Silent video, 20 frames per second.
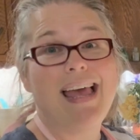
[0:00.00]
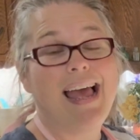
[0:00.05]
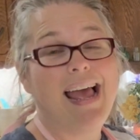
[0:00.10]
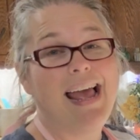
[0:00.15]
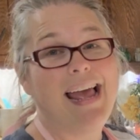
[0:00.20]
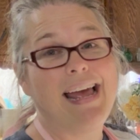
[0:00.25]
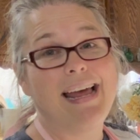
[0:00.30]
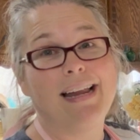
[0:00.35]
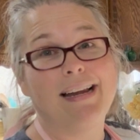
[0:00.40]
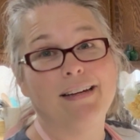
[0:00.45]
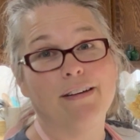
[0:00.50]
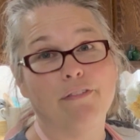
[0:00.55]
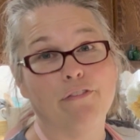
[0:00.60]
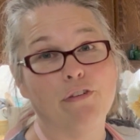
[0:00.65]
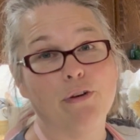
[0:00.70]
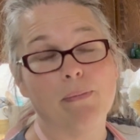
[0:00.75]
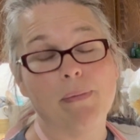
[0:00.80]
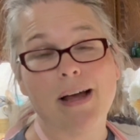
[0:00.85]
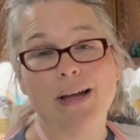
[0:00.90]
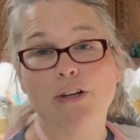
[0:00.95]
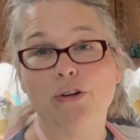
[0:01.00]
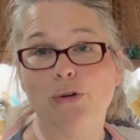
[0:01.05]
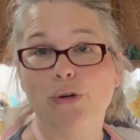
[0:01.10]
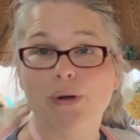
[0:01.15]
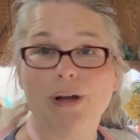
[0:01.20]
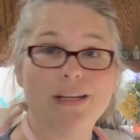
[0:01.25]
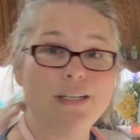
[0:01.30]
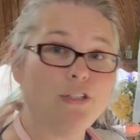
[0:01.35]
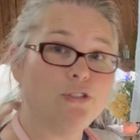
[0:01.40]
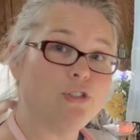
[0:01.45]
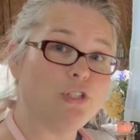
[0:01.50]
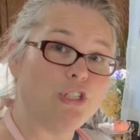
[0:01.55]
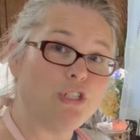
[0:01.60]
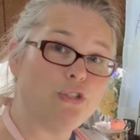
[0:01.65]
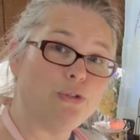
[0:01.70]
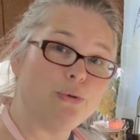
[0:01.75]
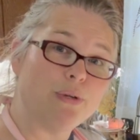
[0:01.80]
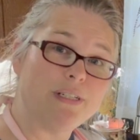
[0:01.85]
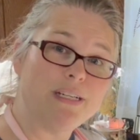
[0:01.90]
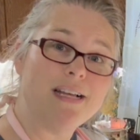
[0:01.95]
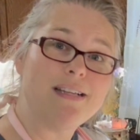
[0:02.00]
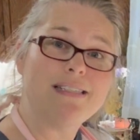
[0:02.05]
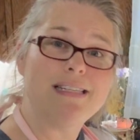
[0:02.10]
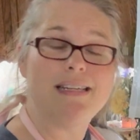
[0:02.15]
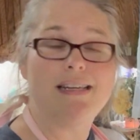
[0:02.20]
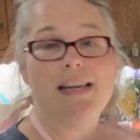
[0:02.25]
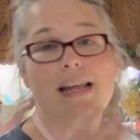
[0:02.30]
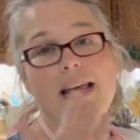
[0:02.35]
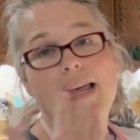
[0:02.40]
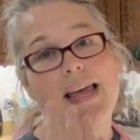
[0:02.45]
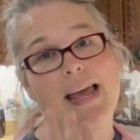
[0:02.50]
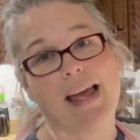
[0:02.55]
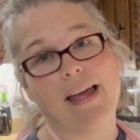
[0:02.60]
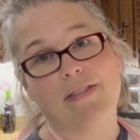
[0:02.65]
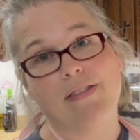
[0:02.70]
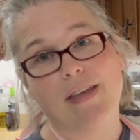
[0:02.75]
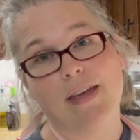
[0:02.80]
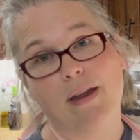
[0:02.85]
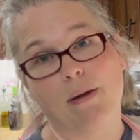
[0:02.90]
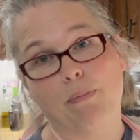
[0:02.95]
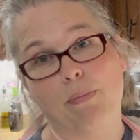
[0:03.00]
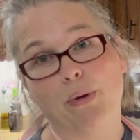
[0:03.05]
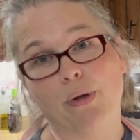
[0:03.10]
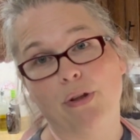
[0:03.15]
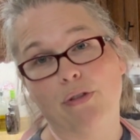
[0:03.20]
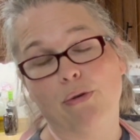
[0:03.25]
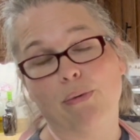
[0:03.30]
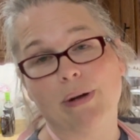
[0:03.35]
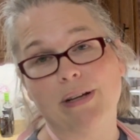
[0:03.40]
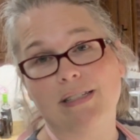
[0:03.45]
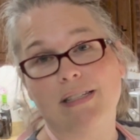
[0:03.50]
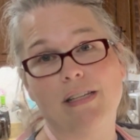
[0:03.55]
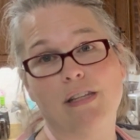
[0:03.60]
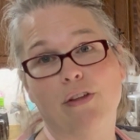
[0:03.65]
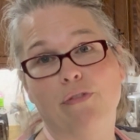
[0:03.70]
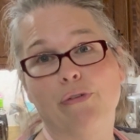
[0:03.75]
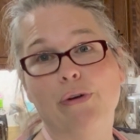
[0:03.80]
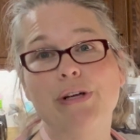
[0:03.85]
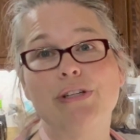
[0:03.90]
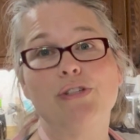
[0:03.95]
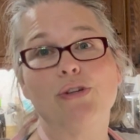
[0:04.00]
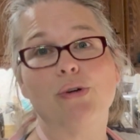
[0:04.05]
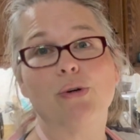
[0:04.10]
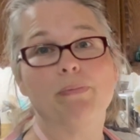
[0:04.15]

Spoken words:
And for my crew, I usually do a dozen and then put the rest in the freezer,